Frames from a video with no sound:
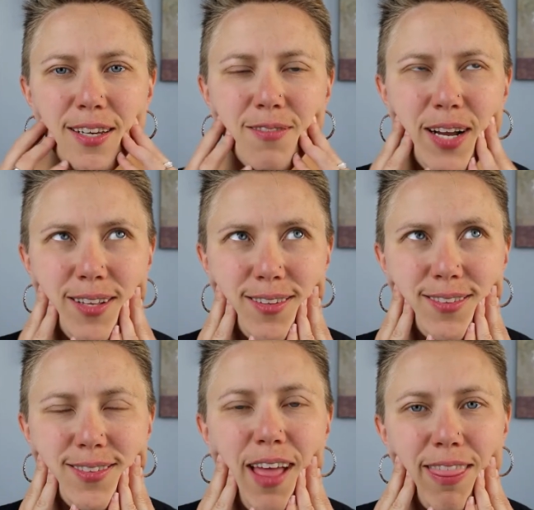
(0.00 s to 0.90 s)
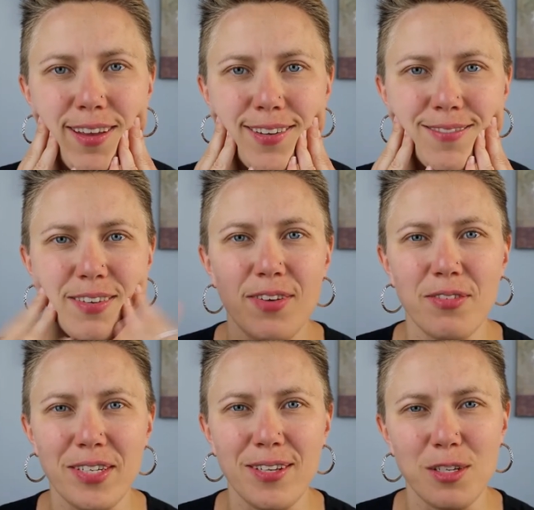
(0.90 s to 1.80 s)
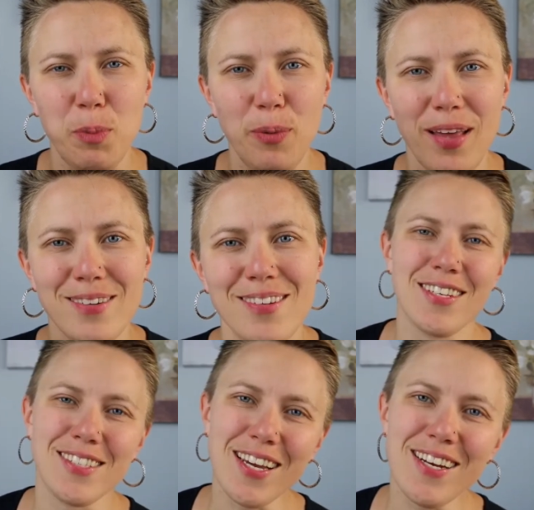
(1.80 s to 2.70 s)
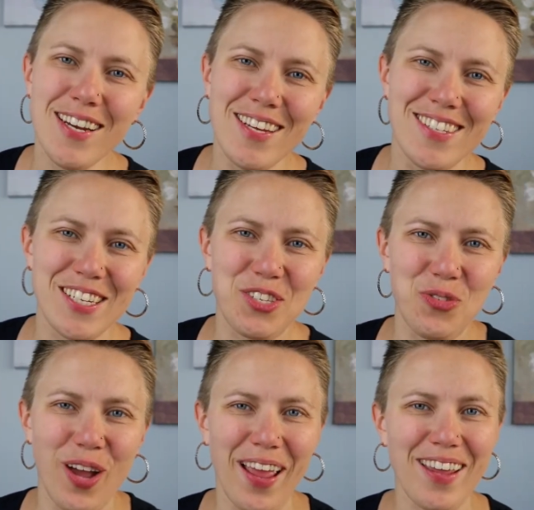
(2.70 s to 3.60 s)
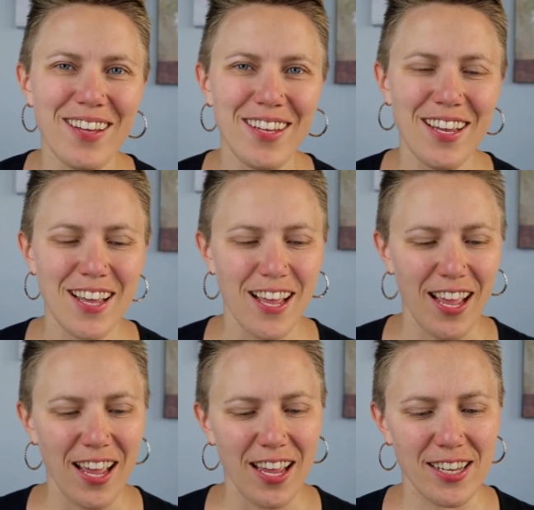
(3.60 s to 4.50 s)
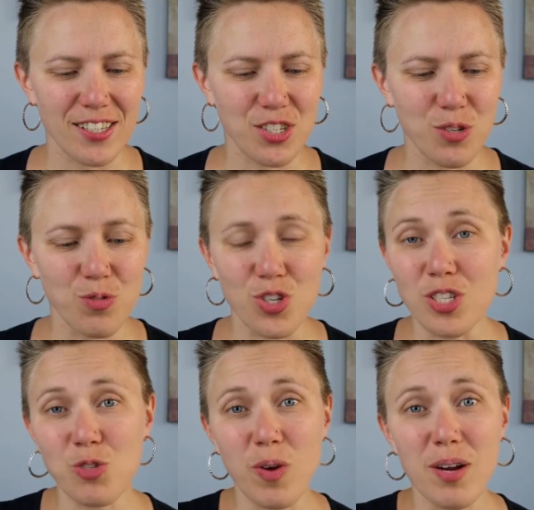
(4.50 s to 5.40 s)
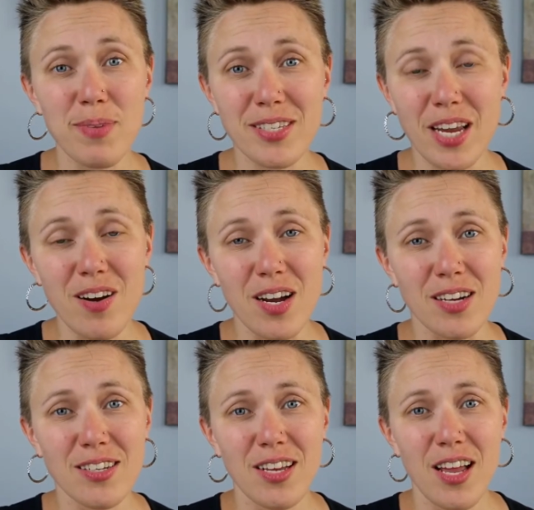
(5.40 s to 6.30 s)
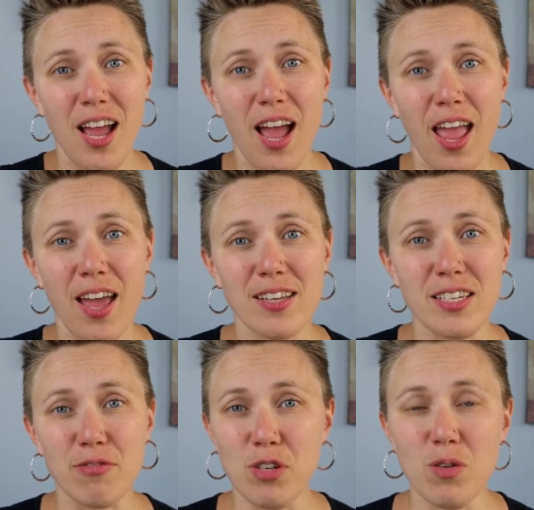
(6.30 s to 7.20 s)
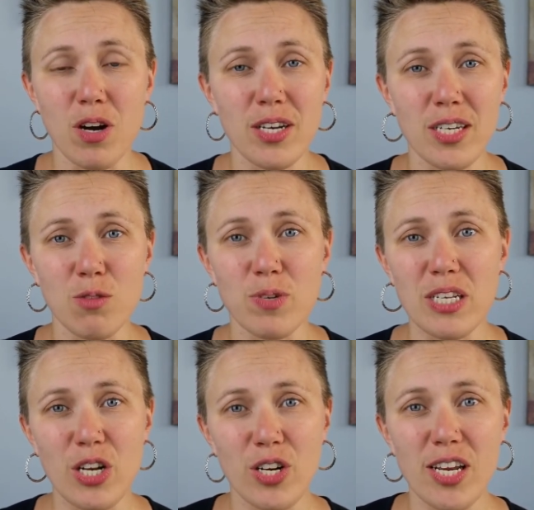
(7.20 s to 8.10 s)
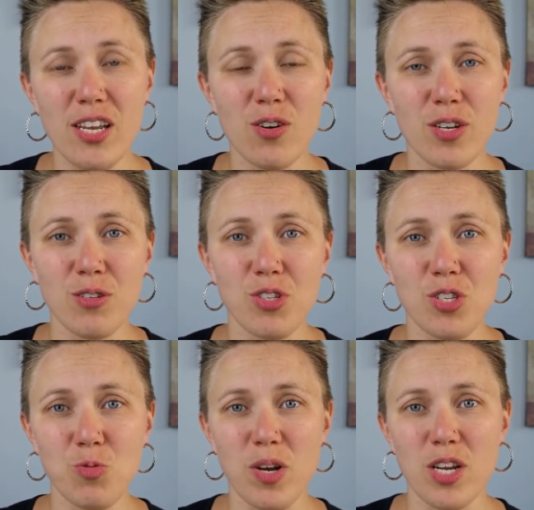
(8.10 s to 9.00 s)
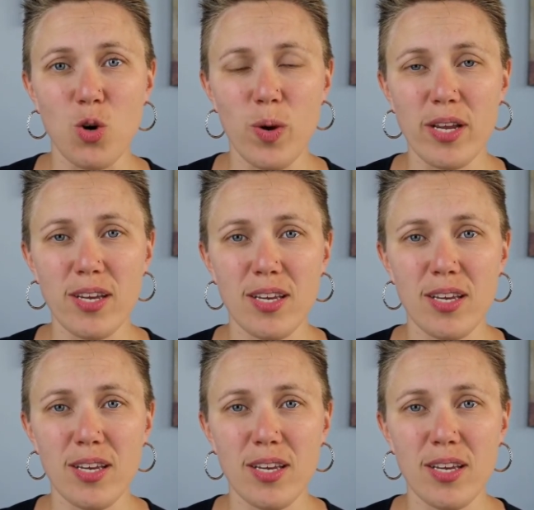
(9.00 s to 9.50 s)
well, nothing. We've already talked about that. The second easiest way is to just wear mascara. And if you are in a real hurry or you just want a quick,